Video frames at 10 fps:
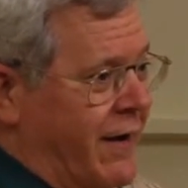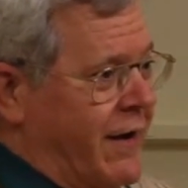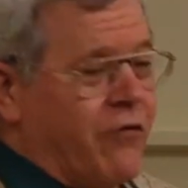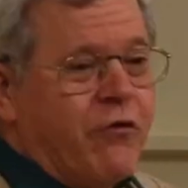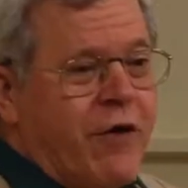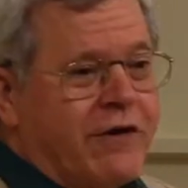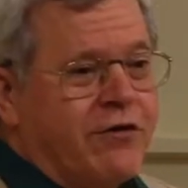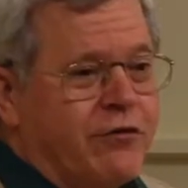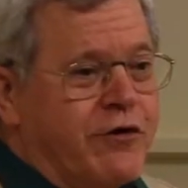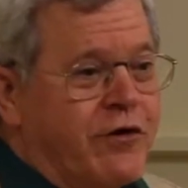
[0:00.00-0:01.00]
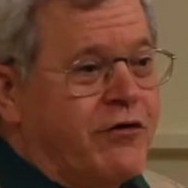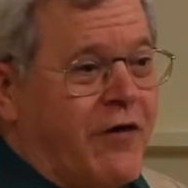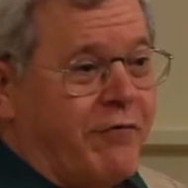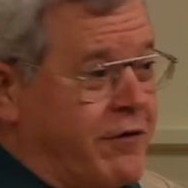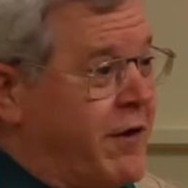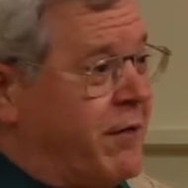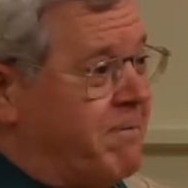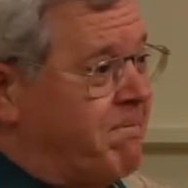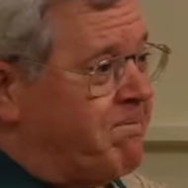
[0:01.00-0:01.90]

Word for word: guess who got to do the dishes after dinner?